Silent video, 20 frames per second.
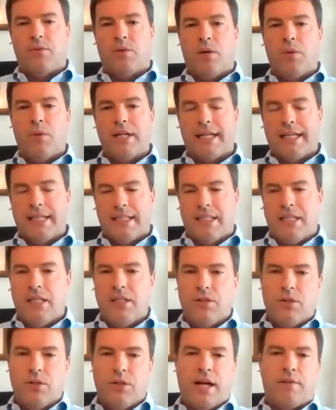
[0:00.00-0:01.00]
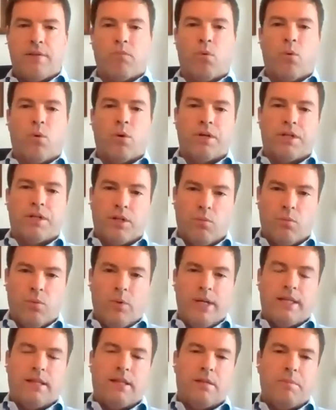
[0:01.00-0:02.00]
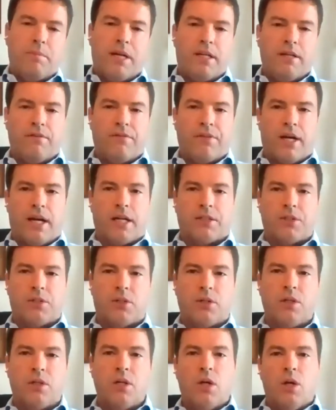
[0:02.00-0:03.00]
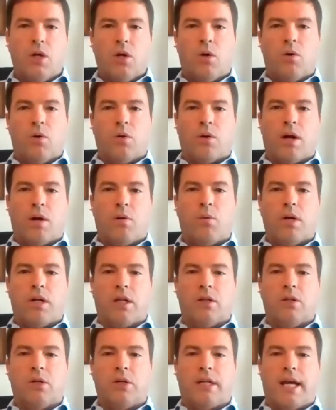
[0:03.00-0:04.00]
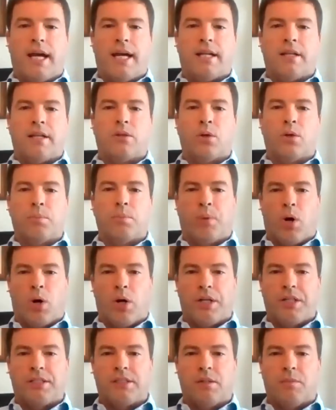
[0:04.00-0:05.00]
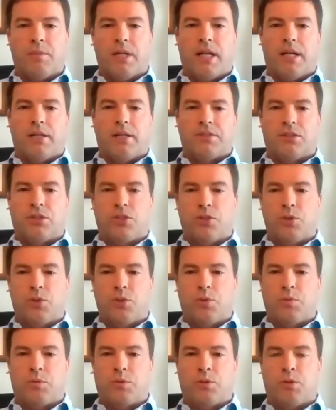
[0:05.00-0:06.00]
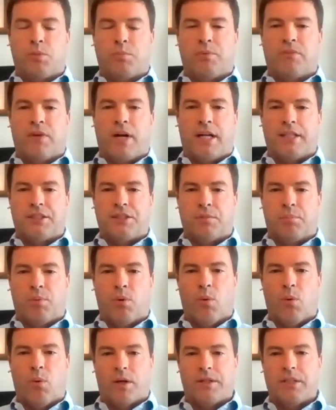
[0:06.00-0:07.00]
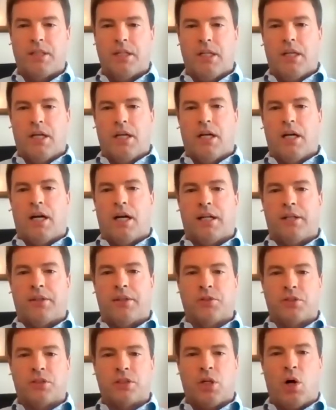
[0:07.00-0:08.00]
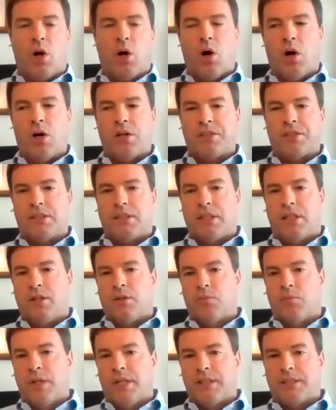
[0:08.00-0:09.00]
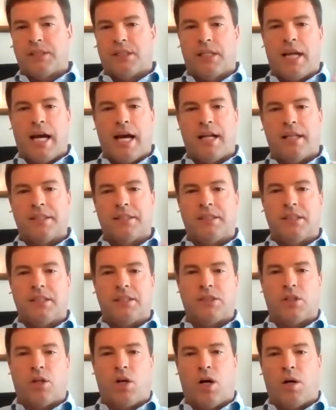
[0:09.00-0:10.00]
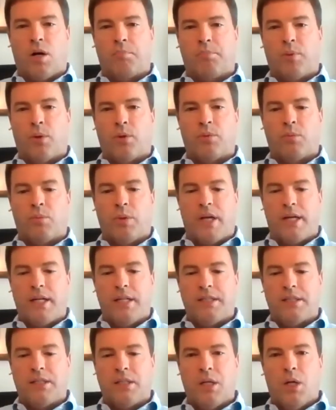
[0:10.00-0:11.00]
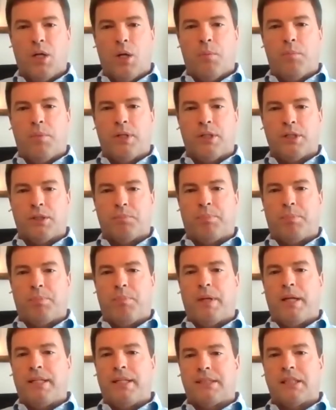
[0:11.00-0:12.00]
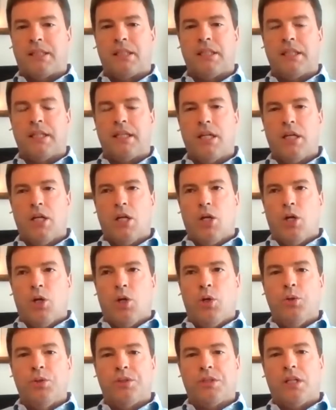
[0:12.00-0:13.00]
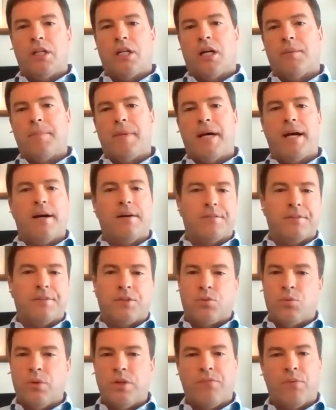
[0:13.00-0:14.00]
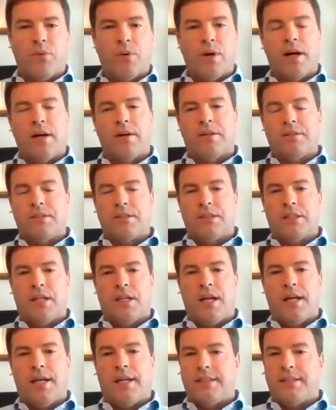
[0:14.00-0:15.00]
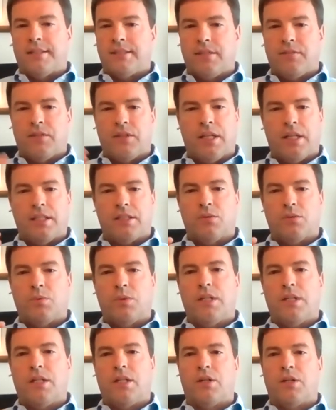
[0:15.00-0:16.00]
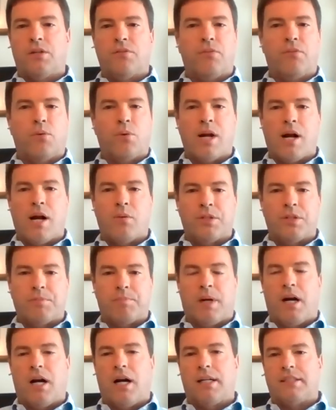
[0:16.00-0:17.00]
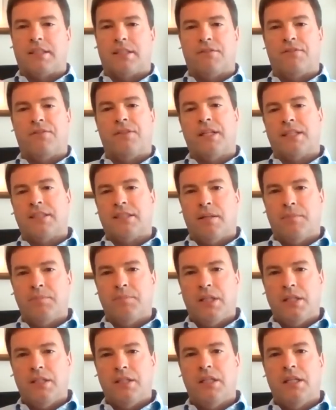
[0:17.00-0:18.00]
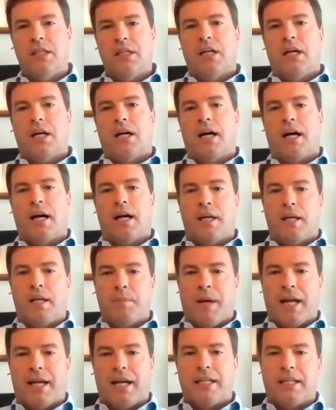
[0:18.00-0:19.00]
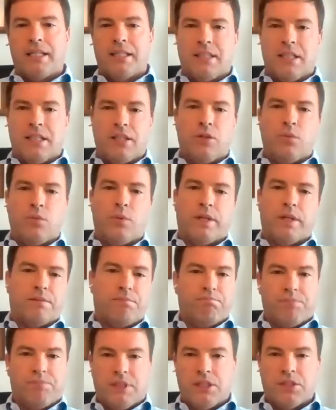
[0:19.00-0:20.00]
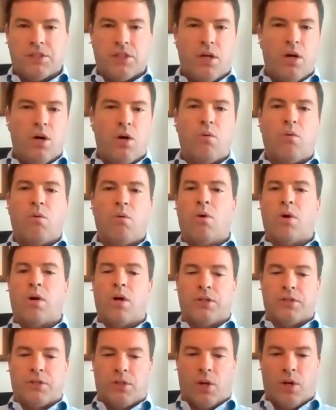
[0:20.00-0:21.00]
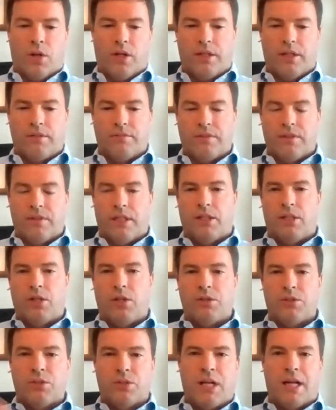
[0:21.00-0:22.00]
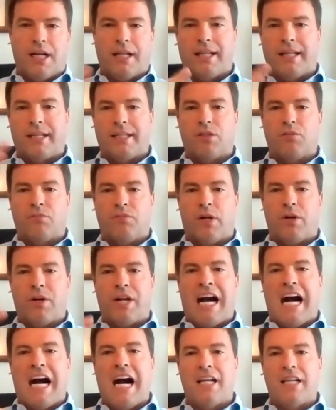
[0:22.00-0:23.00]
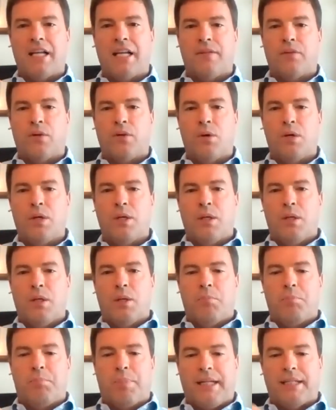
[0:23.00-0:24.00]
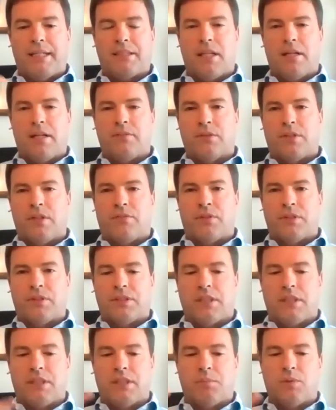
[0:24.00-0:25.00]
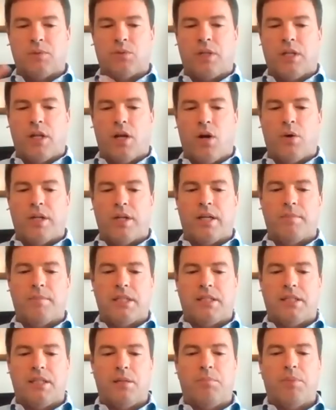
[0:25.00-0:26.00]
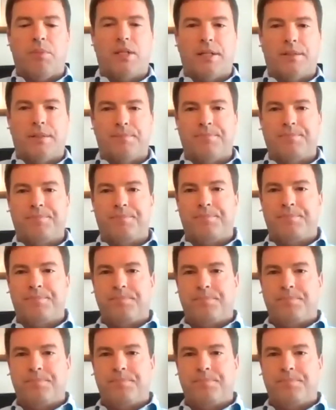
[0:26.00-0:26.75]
hey, do I want to continue to have warranty with the manufacturer, or do I want to look at a third party, someone else to provide support? There's cost and risk analysis on both ways, but it's basically who's going to come out 24 hours a day, 7 days a week in a 4-hour response to fix something? Am I going to continue with Cisco or an alternative? And those are kind of like the very high level, base level differences between OEM and TPM.